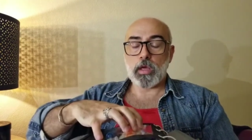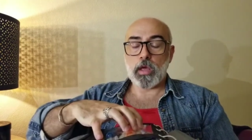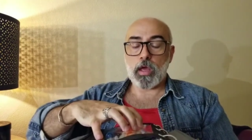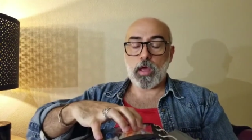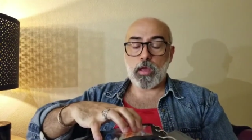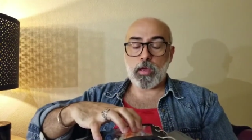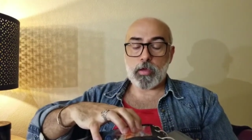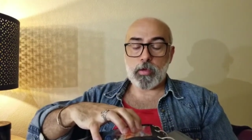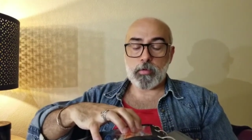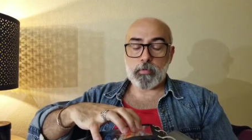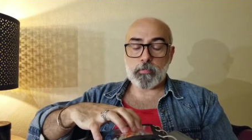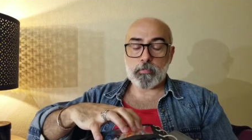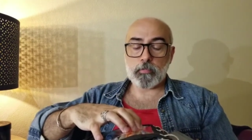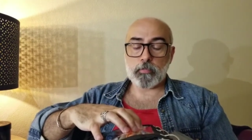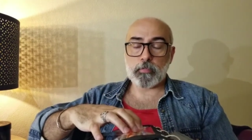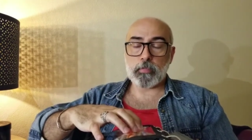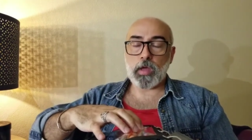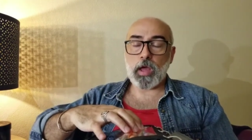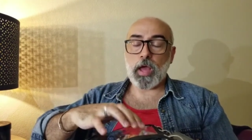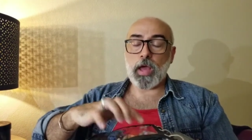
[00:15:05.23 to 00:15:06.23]

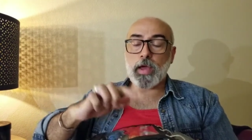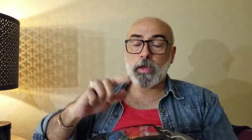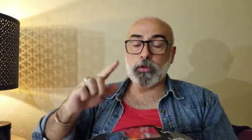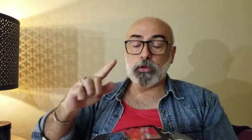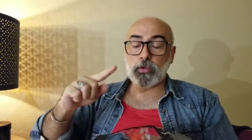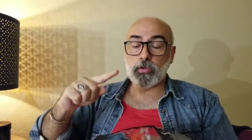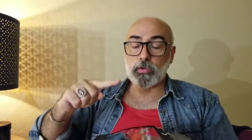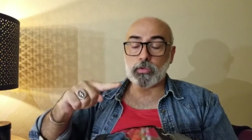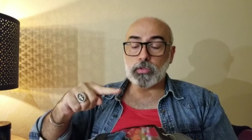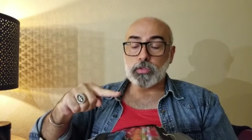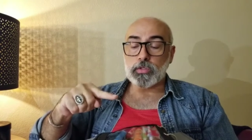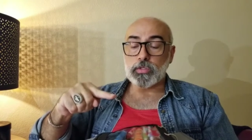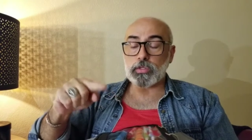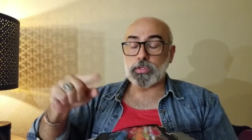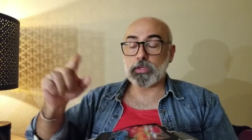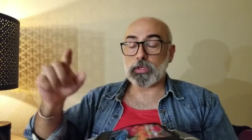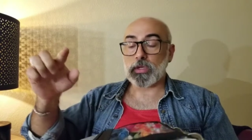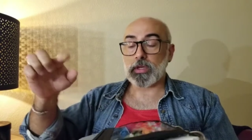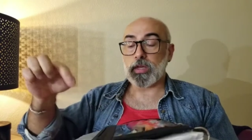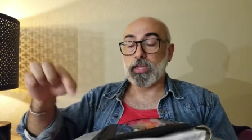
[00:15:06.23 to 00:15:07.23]
I used
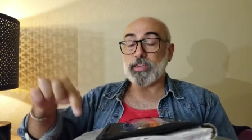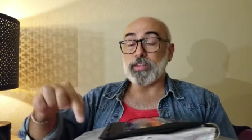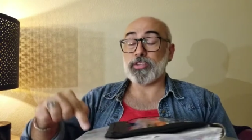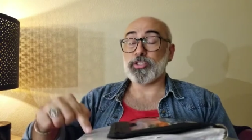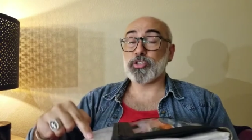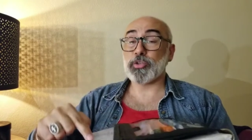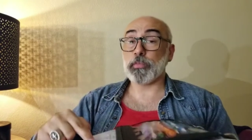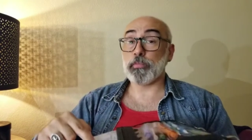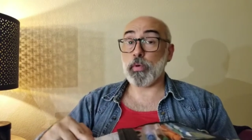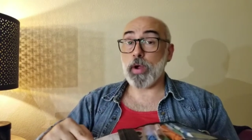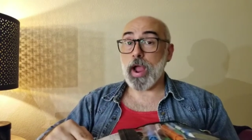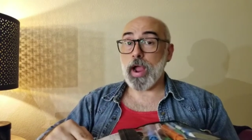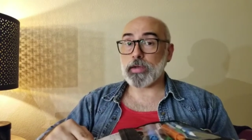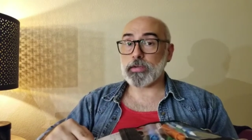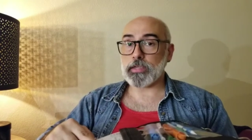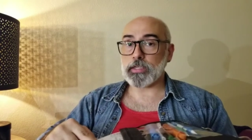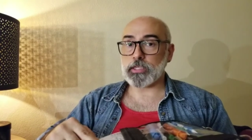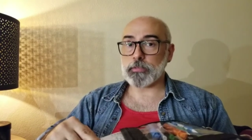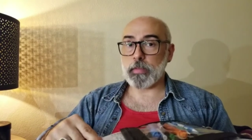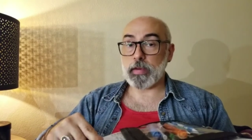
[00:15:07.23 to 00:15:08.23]
to
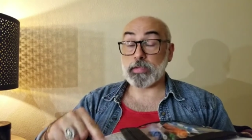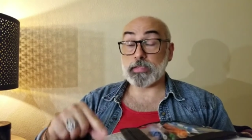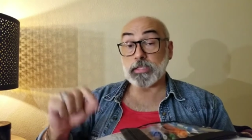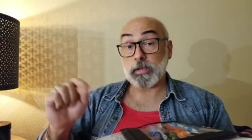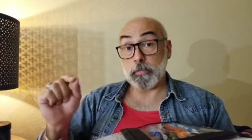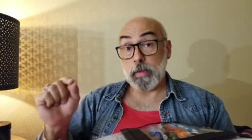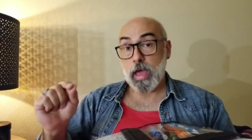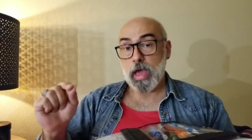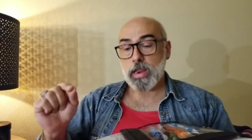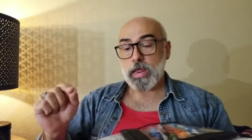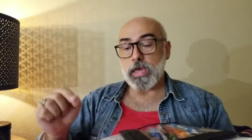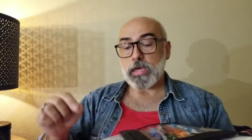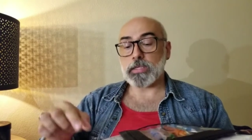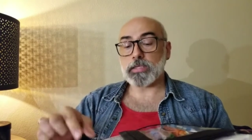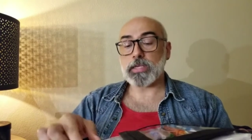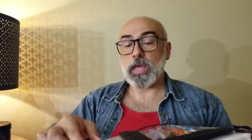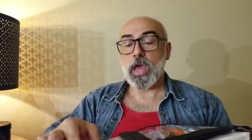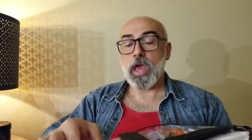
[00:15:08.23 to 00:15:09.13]
practice my schematics.